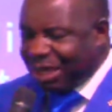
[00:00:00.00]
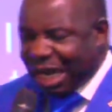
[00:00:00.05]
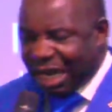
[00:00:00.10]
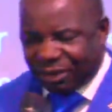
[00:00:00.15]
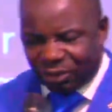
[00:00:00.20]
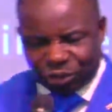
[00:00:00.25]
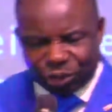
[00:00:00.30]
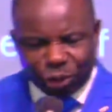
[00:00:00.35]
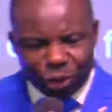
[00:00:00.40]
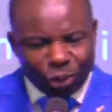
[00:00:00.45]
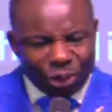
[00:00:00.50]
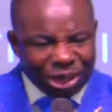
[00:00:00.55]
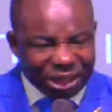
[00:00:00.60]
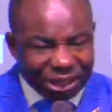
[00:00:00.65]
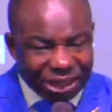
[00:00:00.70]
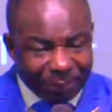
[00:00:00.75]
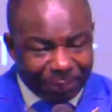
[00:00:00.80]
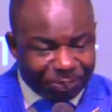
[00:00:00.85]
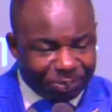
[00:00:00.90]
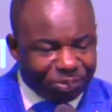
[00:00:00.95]
that during
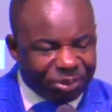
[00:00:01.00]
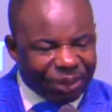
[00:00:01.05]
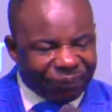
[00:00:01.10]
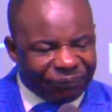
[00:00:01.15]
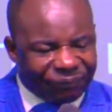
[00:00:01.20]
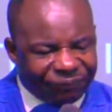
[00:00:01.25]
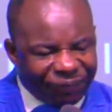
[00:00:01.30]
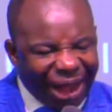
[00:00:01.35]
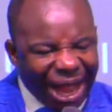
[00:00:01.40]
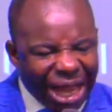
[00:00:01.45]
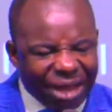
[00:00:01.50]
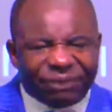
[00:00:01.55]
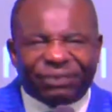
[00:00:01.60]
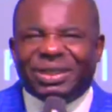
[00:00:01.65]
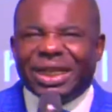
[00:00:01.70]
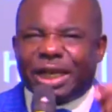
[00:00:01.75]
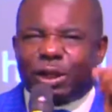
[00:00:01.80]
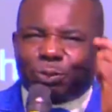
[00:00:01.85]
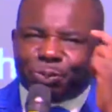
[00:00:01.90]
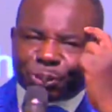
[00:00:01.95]
the 5
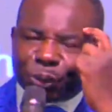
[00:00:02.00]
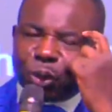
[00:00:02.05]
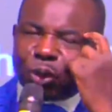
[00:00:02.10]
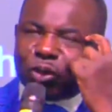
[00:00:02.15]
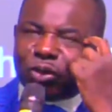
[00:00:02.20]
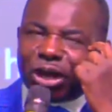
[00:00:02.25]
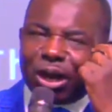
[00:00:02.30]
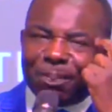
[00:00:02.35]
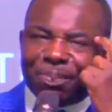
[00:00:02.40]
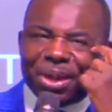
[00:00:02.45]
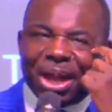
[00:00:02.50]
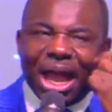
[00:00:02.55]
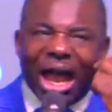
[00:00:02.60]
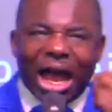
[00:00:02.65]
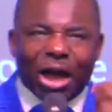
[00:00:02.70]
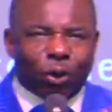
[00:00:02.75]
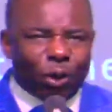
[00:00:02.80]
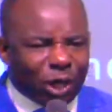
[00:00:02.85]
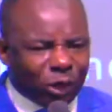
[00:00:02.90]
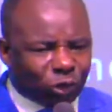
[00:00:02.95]
days program
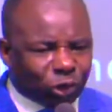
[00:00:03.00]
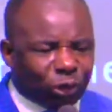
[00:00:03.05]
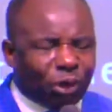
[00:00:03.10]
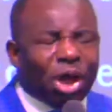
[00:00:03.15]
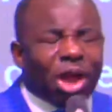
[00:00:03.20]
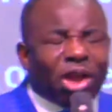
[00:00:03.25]
I went to,